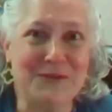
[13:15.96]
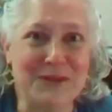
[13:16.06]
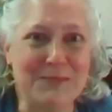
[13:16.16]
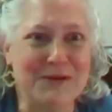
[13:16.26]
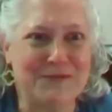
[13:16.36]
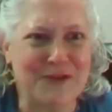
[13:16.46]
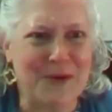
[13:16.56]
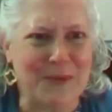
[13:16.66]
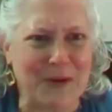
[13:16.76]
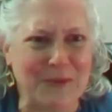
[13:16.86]
a little bit of
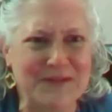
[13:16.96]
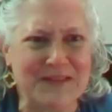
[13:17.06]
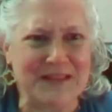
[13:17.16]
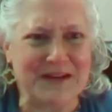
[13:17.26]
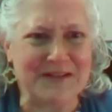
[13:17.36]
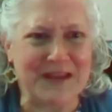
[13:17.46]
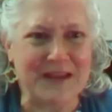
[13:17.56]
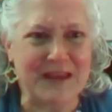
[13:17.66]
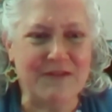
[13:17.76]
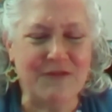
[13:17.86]
FOMO, isn't there?
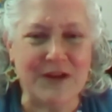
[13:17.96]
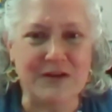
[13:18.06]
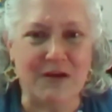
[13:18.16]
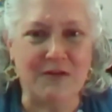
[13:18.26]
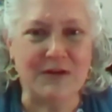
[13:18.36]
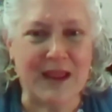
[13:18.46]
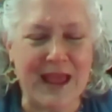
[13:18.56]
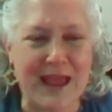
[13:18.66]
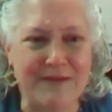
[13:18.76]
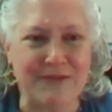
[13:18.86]
Like if I don't
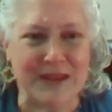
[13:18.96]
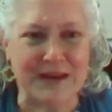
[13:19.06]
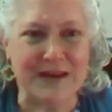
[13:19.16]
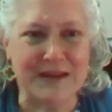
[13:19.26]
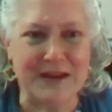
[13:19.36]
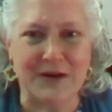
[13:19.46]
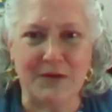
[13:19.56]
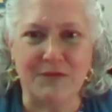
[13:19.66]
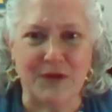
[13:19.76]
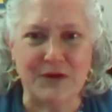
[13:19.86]
have it,
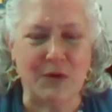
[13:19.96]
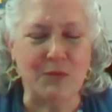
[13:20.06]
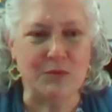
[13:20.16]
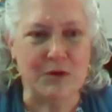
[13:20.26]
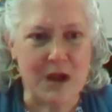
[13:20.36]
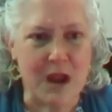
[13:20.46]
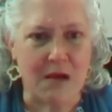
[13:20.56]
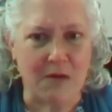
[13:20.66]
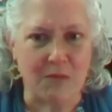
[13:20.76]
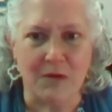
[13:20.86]
if I don't
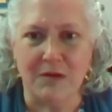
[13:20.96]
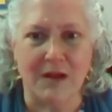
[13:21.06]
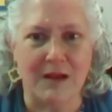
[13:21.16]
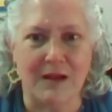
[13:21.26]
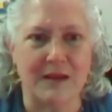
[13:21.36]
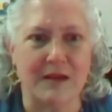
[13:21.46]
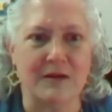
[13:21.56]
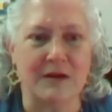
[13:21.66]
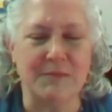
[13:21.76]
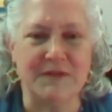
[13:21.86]
know, I'm going
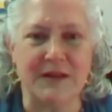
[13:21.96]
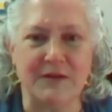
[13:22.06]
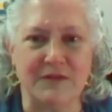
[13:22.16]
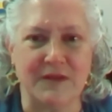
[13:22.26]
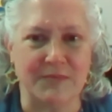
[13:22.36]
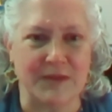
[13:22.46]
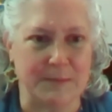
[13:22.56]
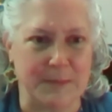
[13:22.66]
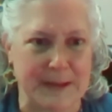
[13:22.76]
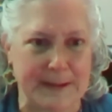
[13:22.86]
to miss out on something
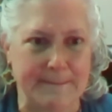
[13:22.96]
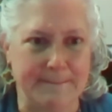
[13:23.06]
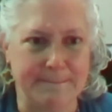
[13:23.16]
big.